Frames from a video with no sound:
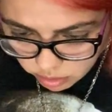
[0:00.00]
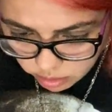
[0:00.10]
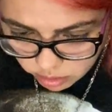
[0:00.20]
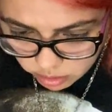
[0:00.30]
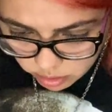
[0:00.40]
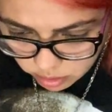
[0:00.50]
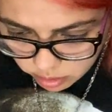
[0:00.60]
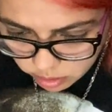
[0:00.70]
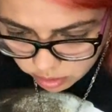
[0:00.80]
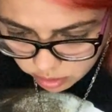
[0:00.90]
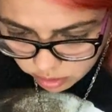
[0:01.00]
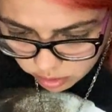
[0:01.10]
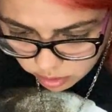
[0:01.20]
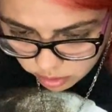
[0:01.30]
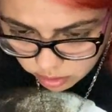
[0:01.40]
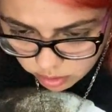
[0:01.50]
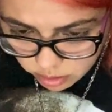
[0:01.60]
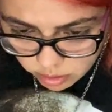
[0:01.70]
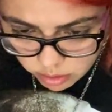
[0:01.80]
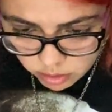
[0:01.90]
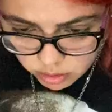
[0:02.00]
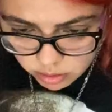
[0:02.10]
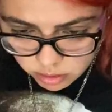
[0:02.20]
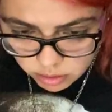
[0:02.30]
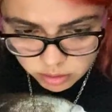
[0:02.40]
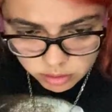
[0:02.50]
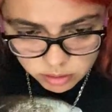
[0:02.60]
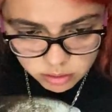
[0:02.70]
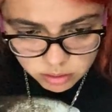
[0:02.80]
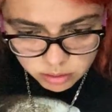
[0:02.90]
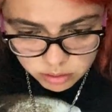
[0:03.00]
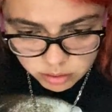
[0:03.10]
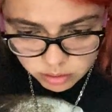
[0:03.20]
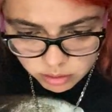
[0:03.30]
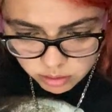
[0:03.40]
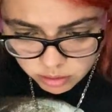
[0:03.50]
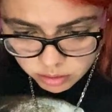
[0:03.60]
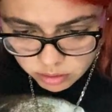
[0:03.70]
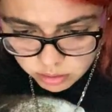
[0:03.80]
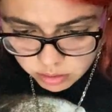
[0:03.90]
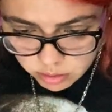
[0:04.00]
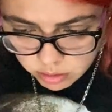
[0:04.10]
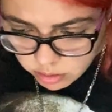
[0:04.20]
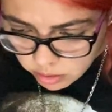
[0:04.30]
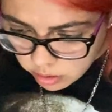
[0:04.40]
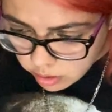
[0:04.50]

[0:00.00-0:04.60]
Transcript: (no one is talking)